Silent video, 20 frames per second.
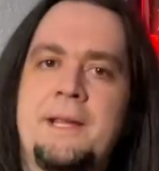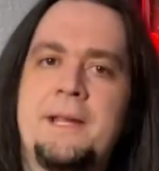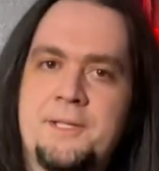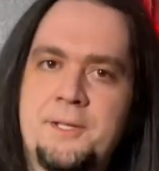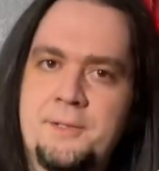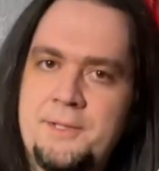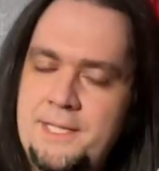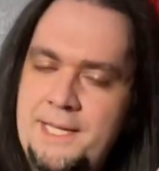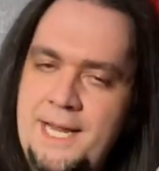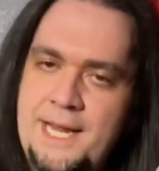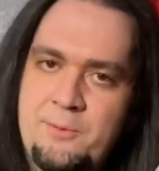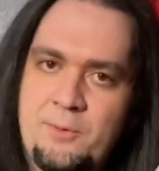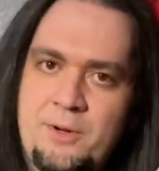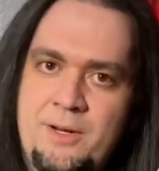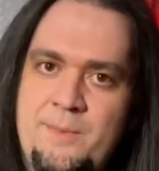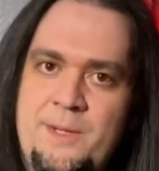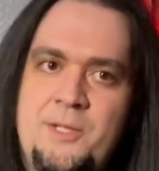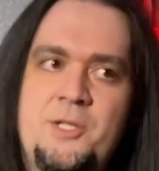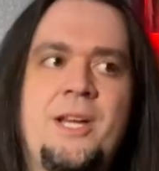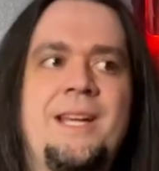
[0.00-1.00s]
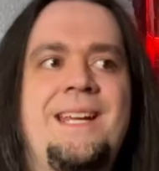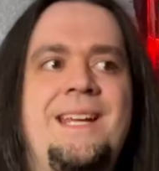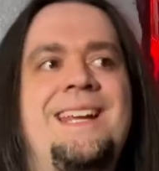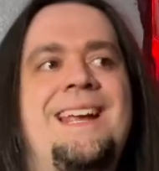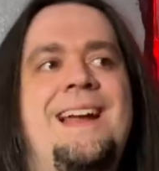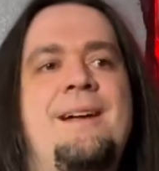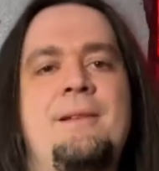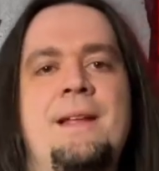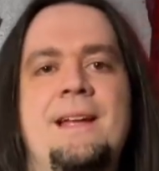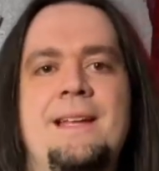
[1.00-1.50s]
so today we're going to be checking
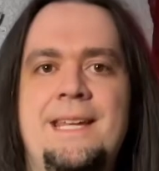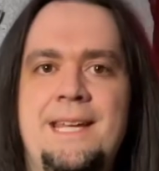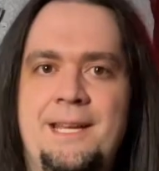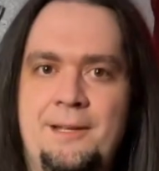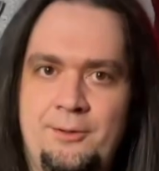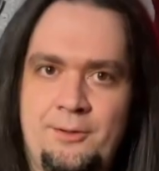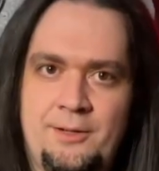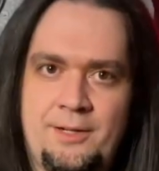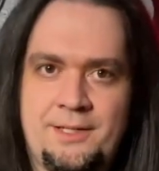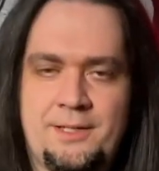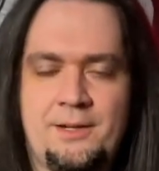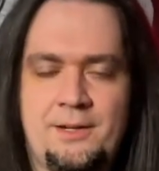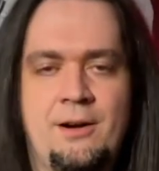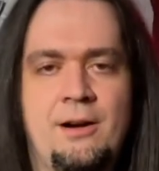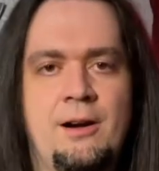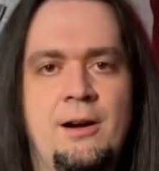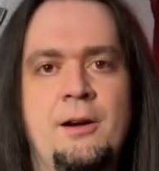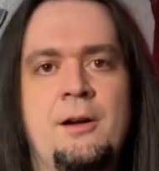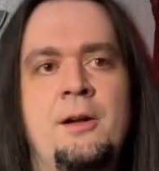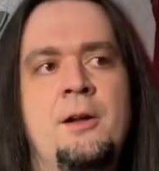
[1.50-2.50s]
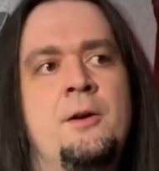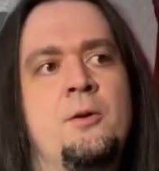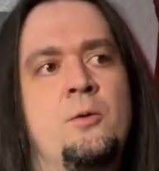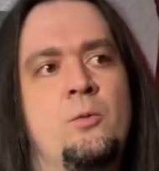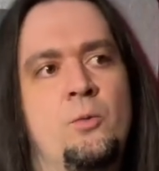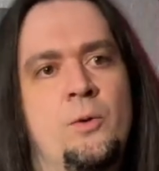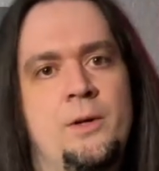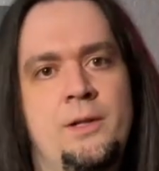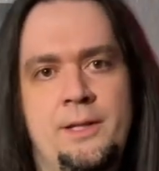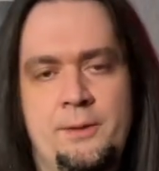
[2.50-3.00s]
out a killer guitar.
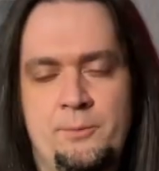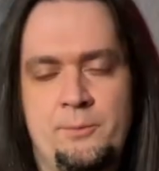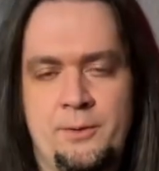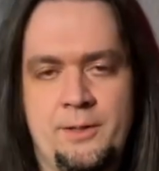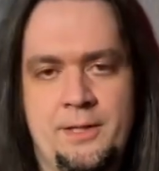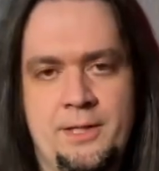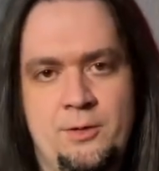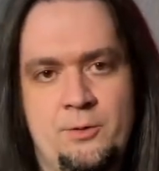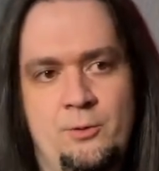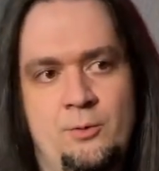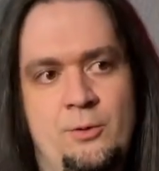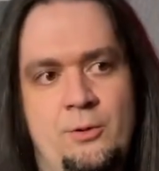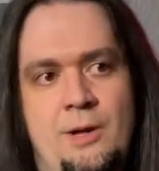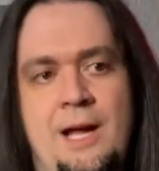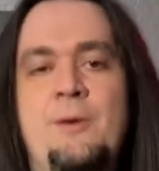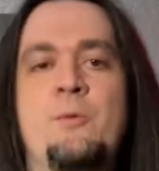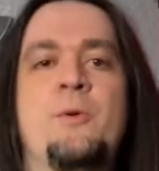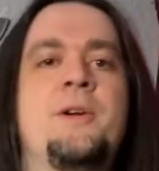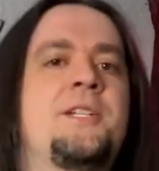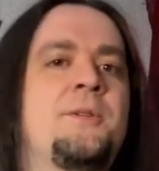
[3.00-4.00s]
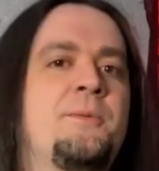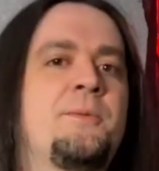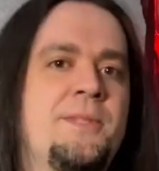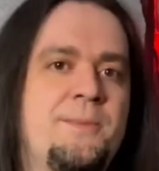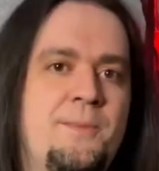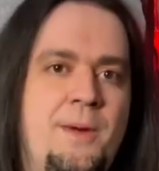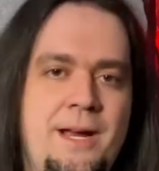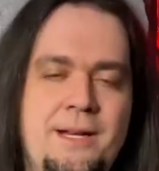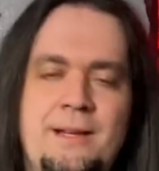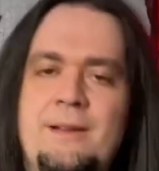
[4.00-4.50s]
Really, really cool. I wish it was
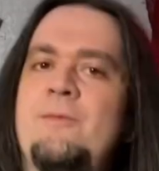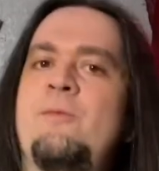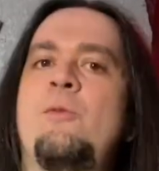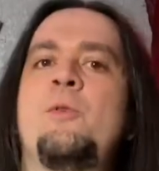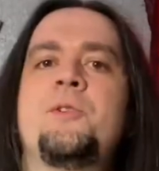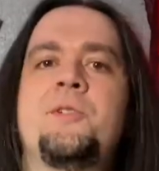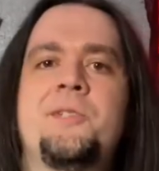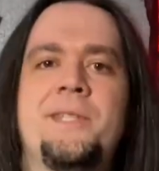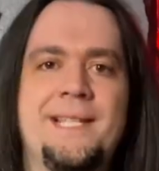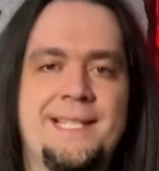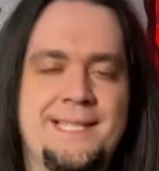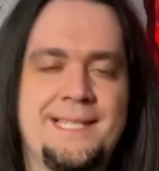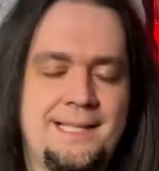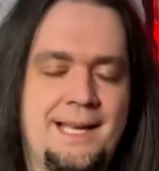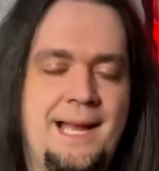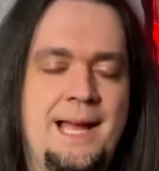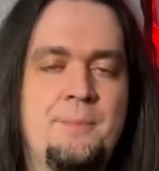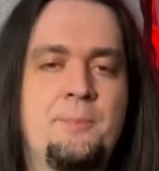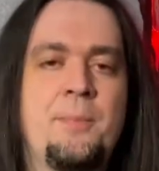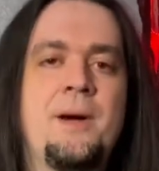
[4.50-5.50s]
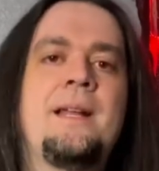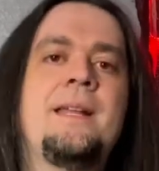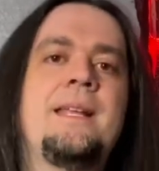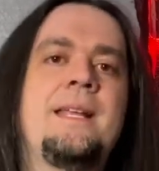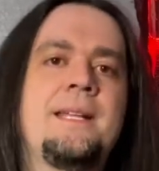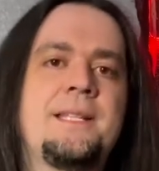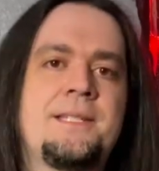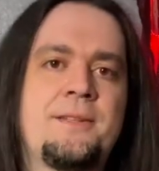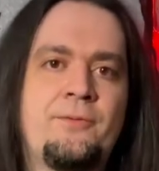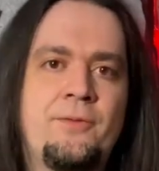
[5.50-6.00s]
mine. Unfortunately, it's not, but
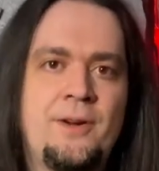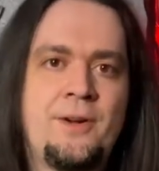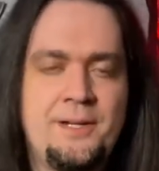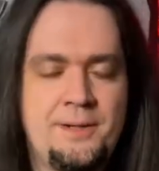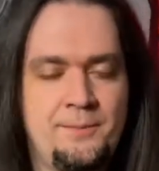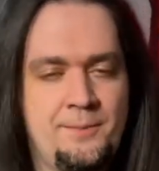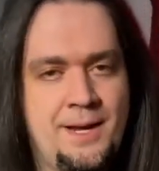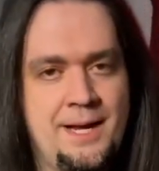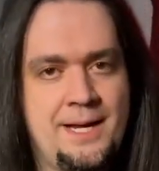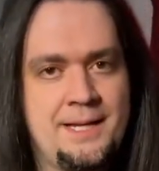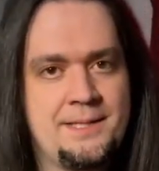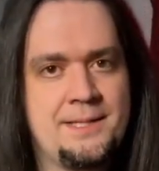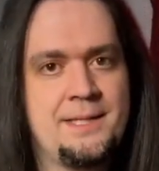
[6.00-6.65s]
it's a friend of mine's